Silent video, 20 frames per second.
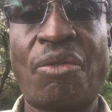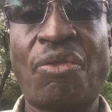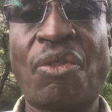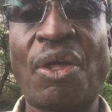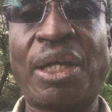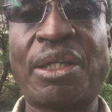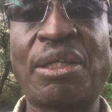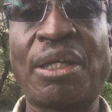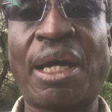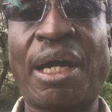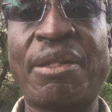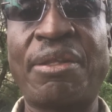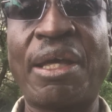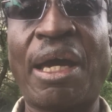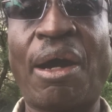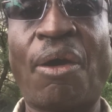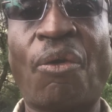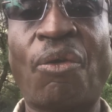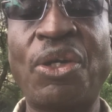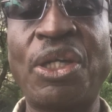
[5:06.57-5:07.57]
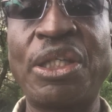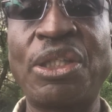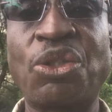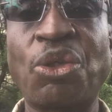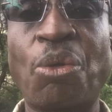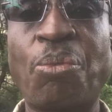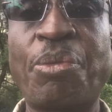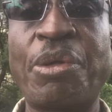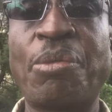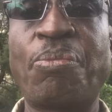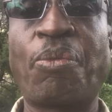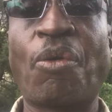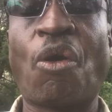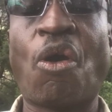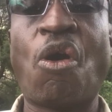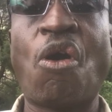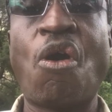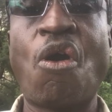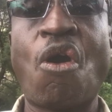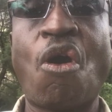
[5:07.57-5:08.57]
that there are only two
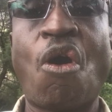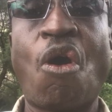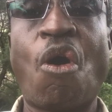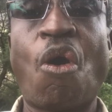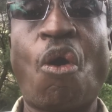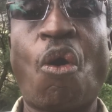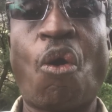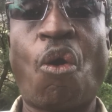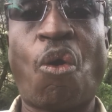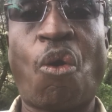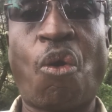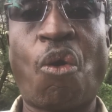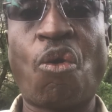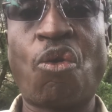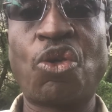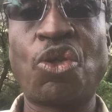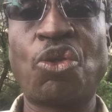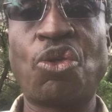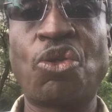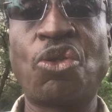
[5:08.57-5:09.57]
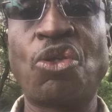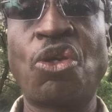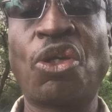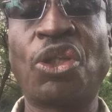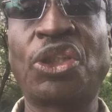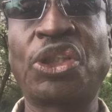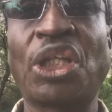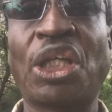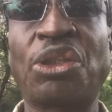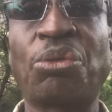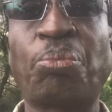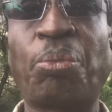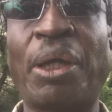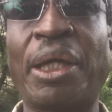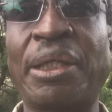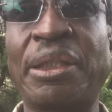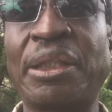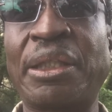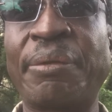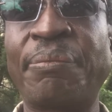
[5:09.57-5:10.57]
people who you do not
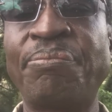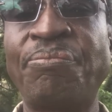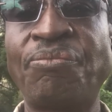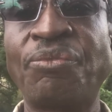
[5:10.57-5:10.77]
suspect.